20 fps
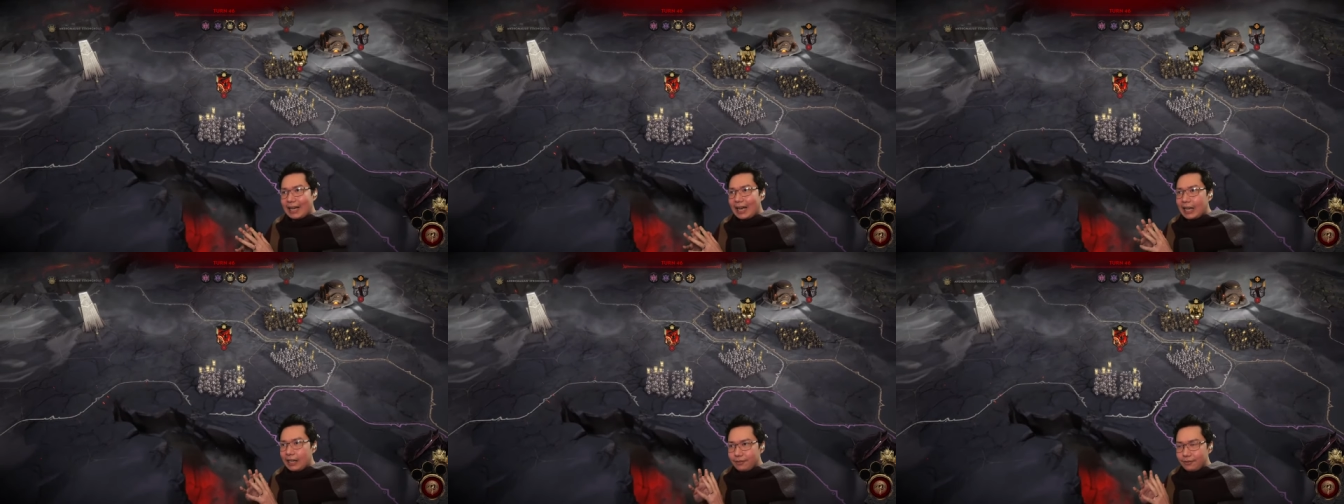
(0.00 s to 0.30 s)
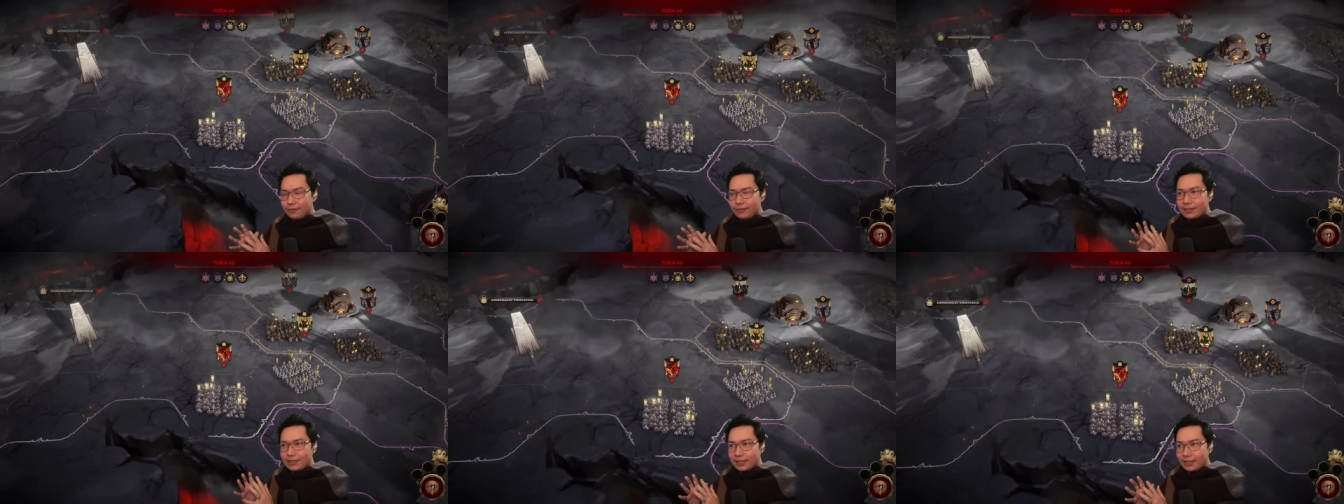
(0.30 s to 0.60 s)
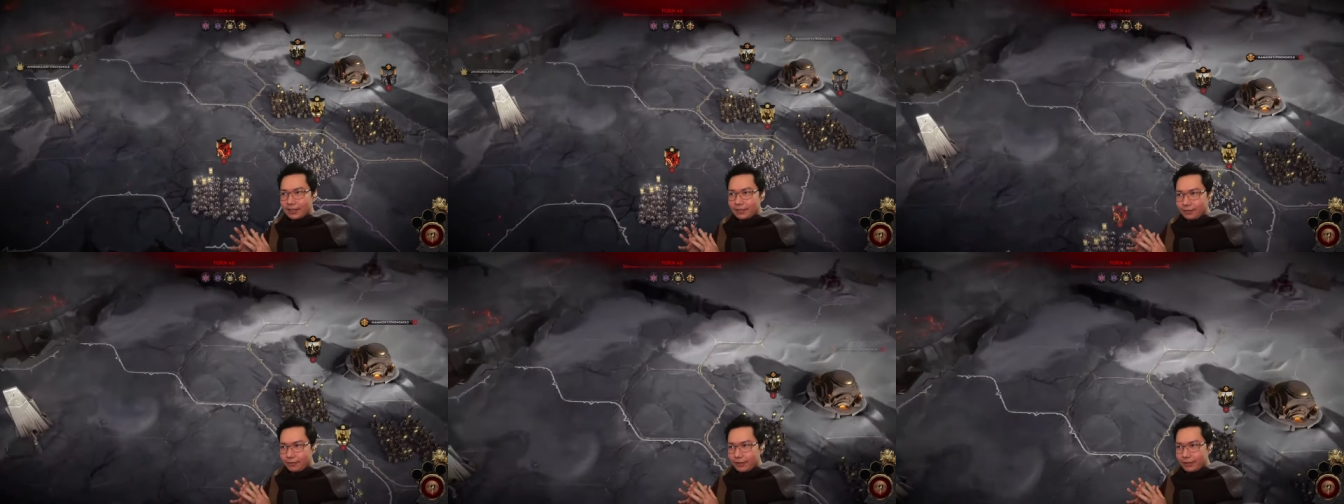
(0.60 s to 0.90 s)
At
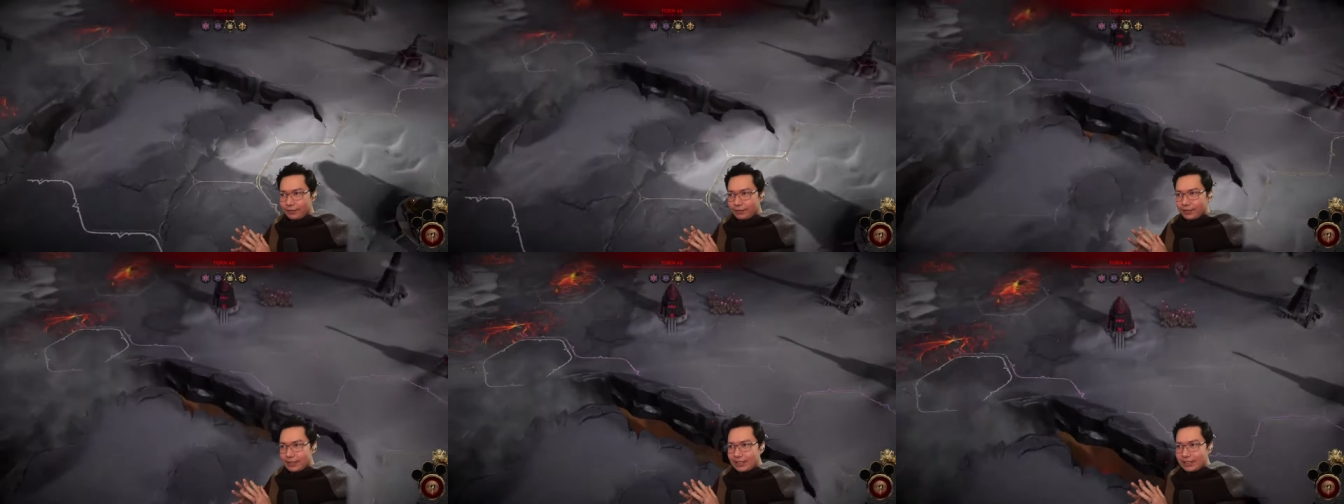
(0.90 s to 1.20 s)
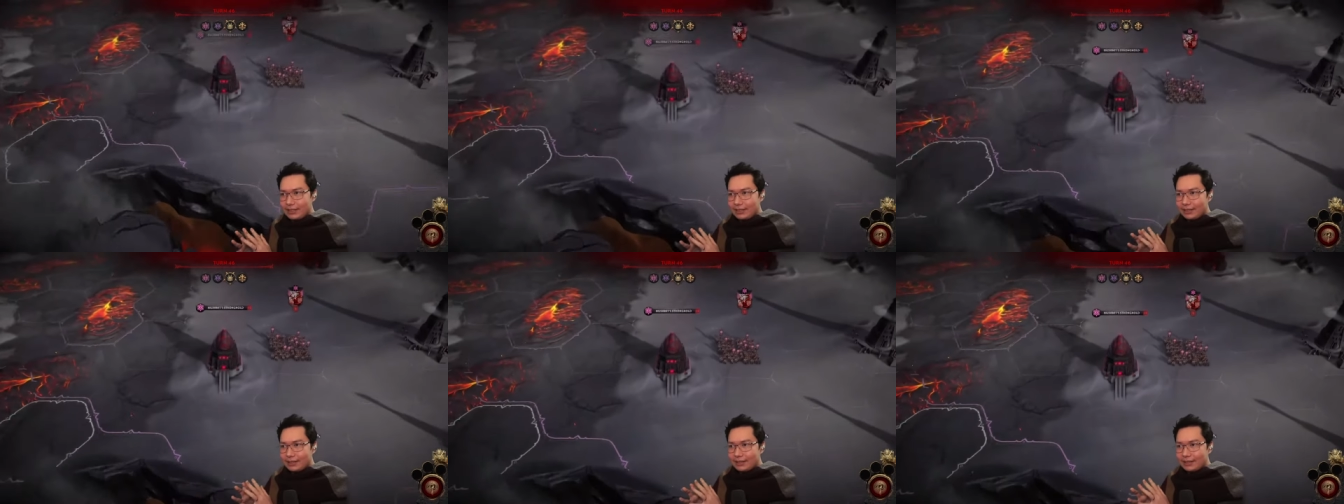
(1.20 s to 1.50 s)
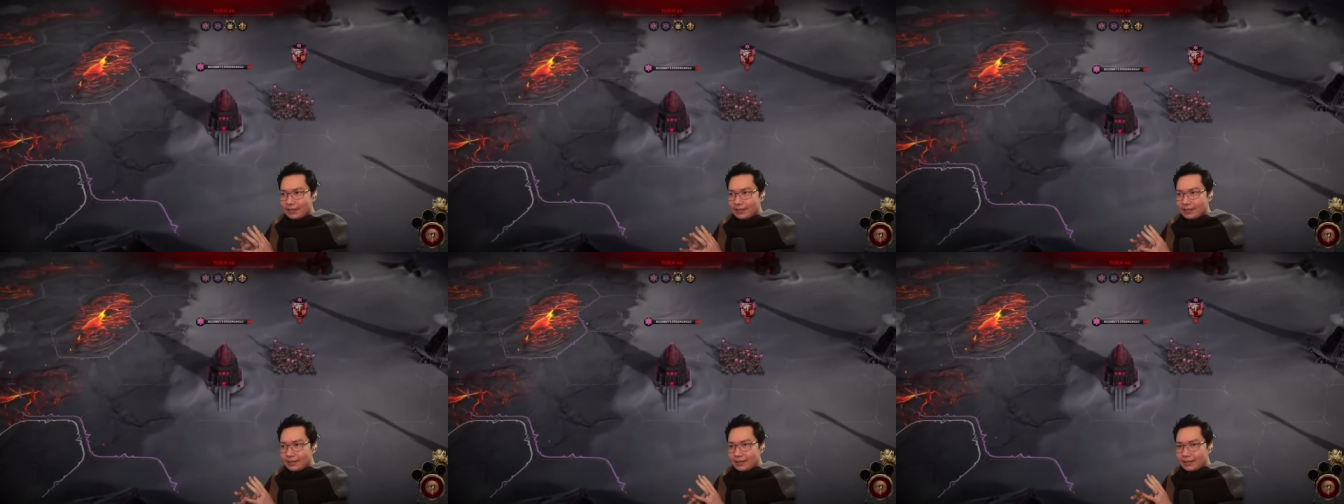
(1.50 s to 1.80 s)
turn fifty,
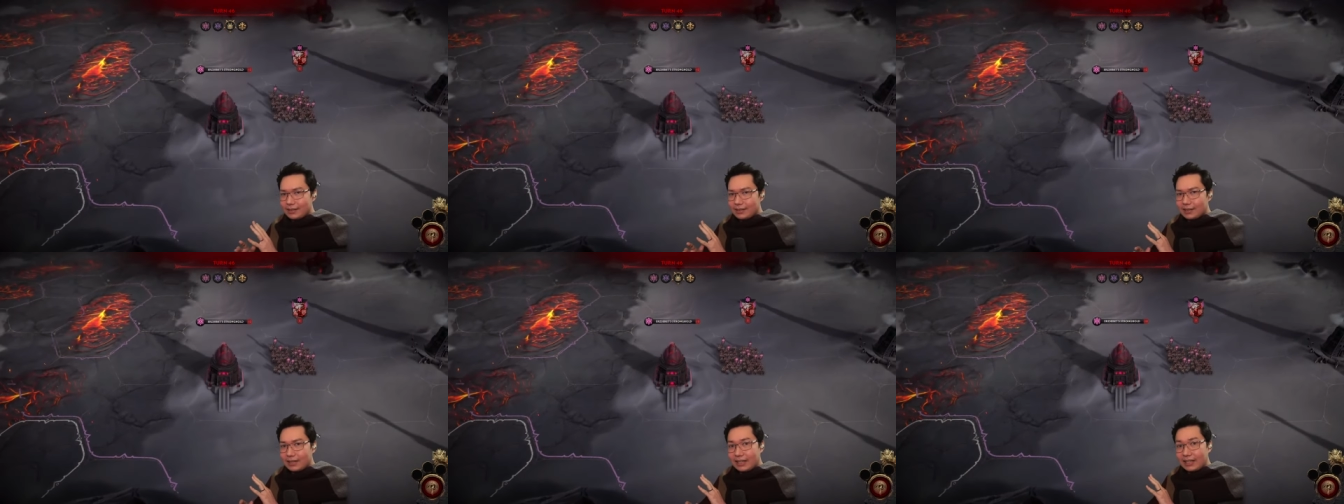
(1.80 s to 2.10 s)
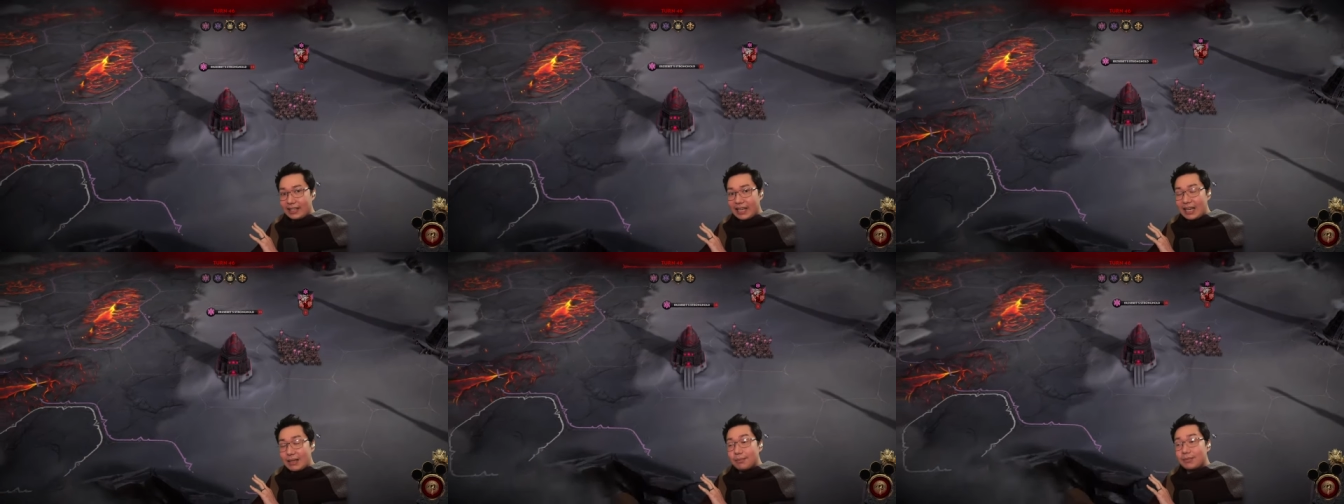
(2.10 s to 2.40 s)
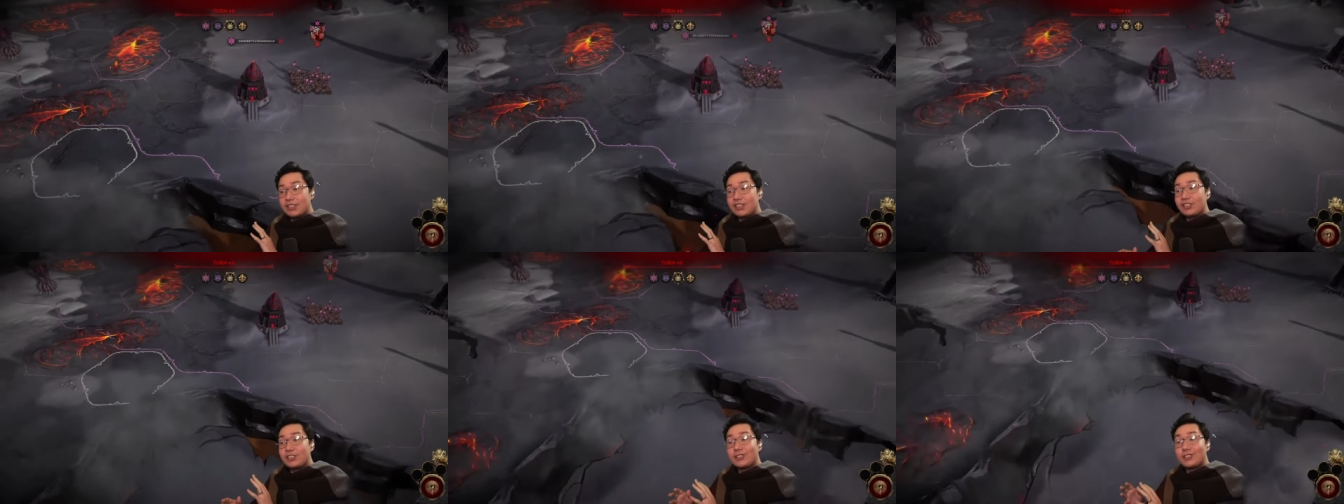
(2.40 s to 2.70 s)
the game
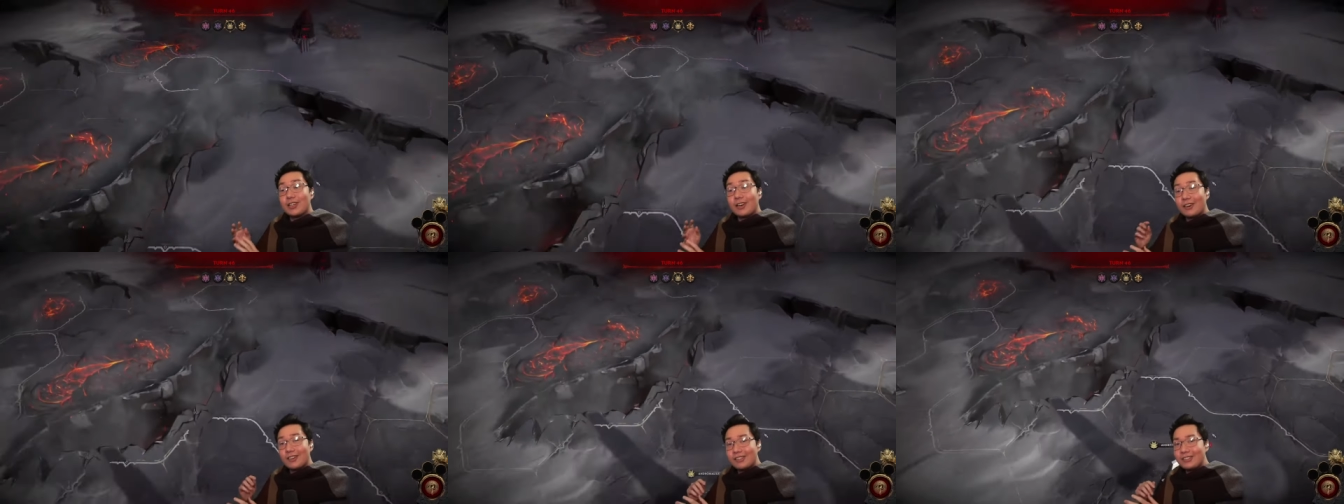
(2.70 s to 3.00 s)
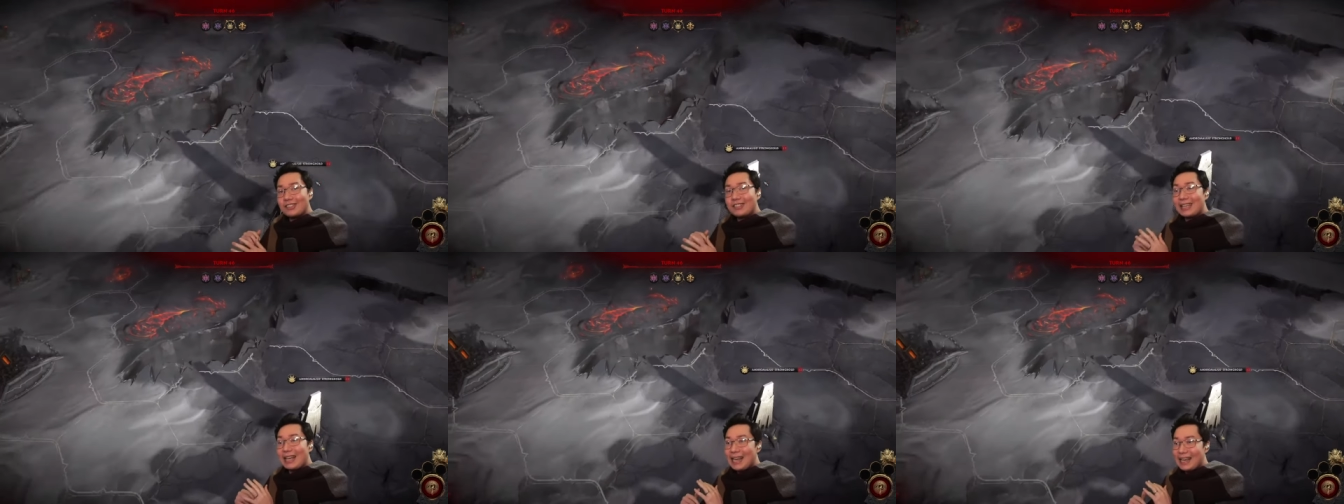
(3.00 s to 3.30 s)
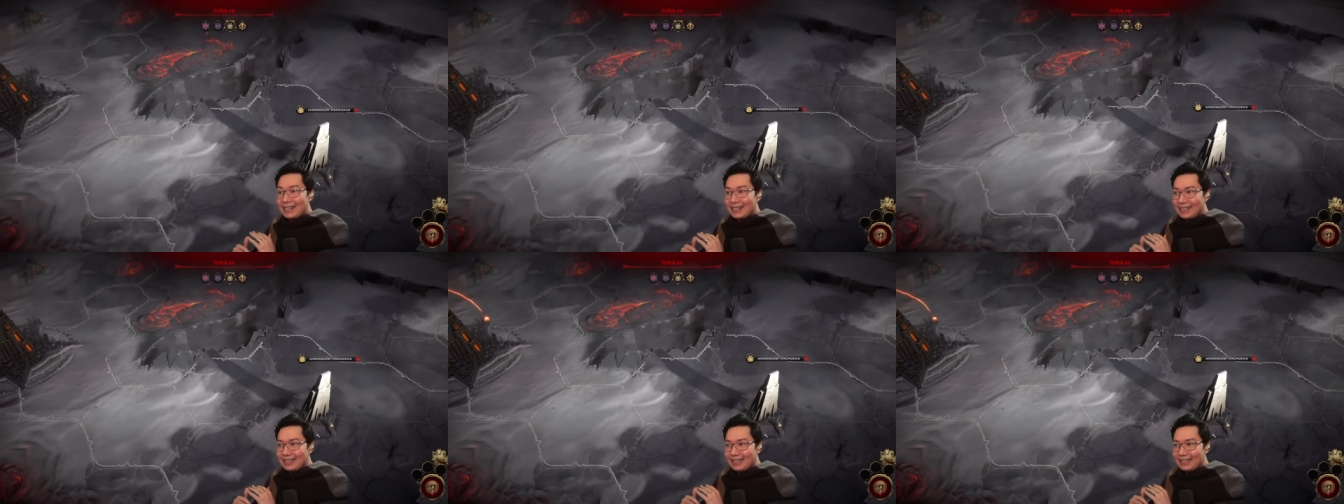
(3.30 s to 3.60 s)
starts
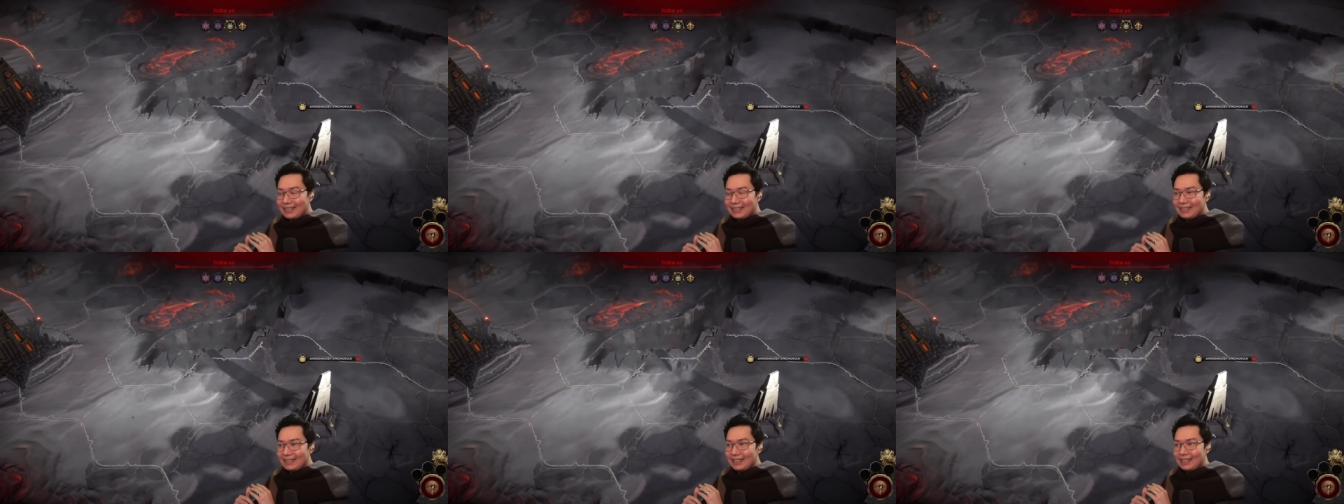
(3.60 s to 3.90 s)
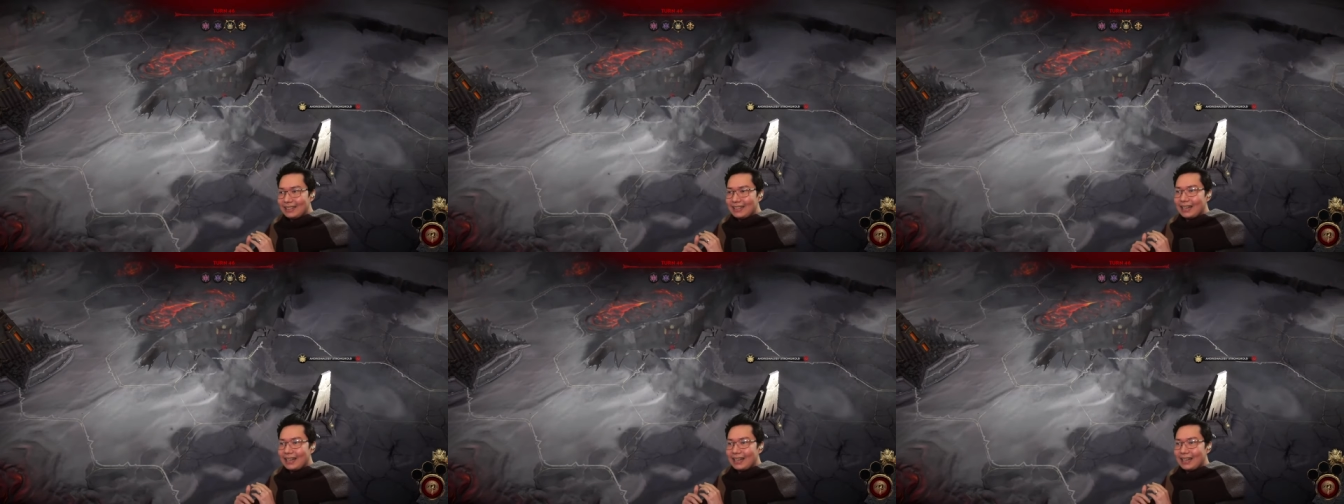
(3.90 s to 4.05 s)
ending,